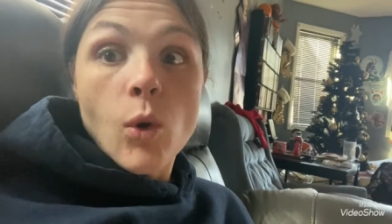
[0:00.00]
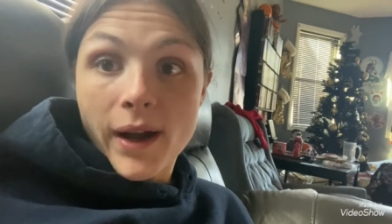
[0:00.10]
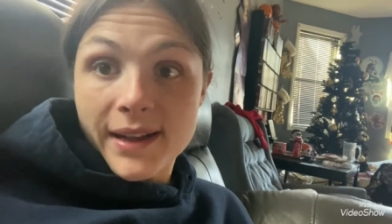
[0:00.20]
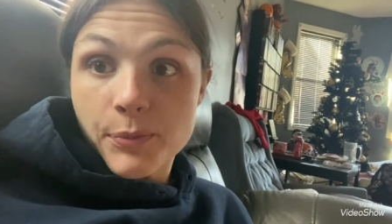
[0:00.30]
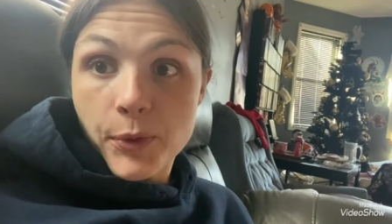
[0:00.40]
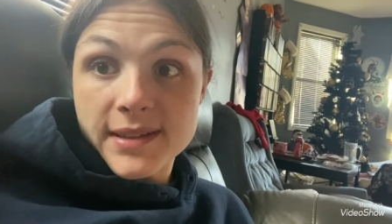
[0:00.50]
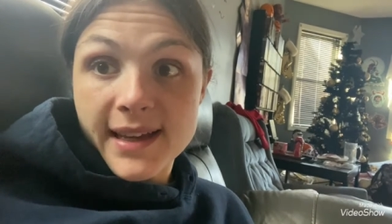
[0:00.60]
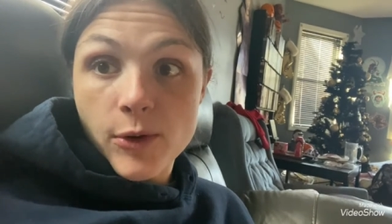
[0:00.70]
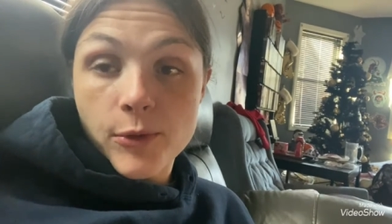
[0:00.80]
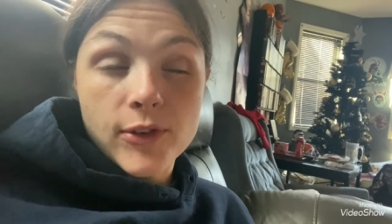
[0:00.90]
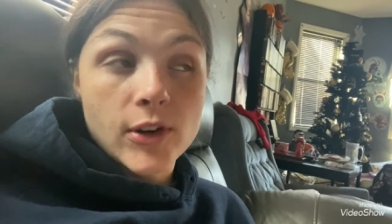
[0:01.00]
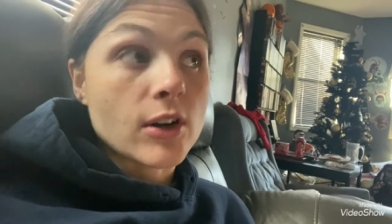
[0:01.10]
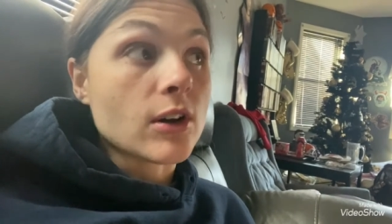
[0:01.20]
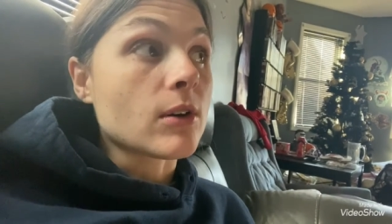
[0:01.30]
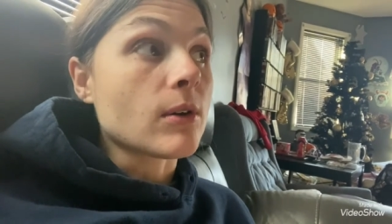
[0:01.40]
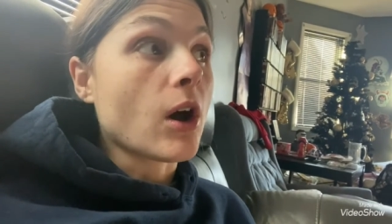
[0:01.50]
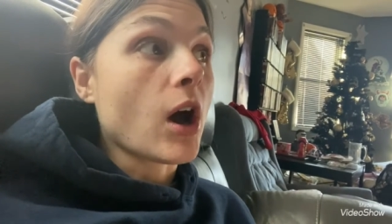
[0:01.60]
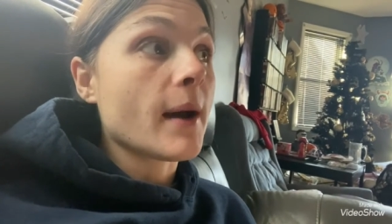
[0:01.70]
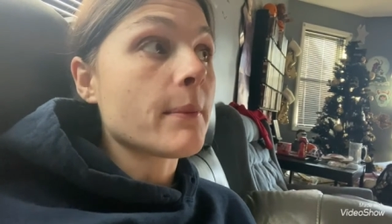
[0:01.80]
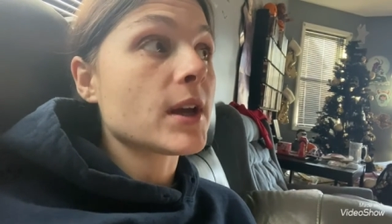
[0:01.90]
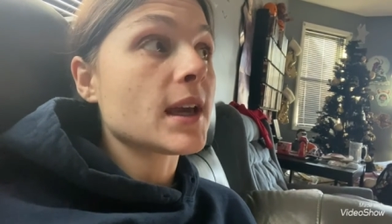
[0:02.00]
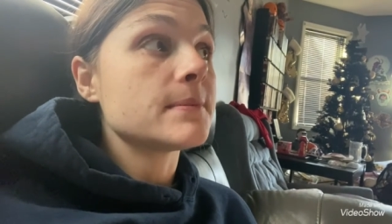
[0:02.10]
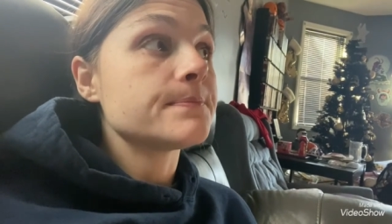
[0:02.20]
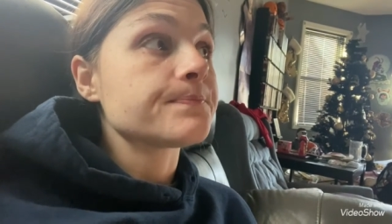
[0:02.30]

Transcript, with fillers: I need to print out for Aubree.